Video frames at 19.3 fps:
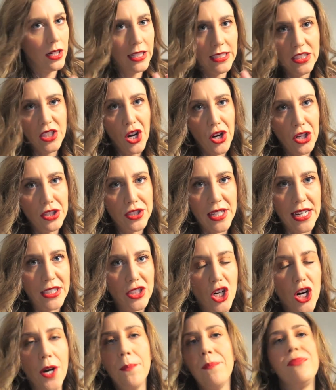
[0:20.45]
Let's not use that
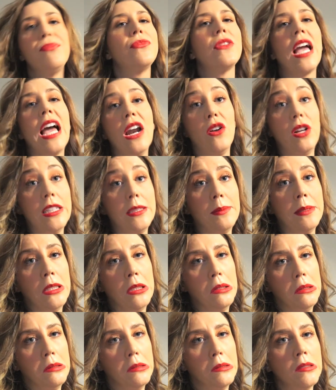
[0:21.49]
term. I don't like to be
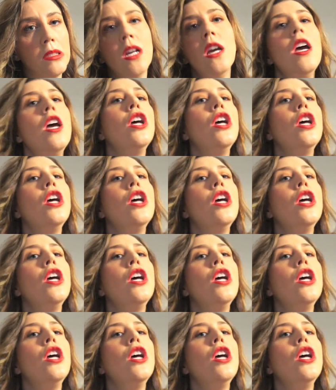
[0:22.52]
called old.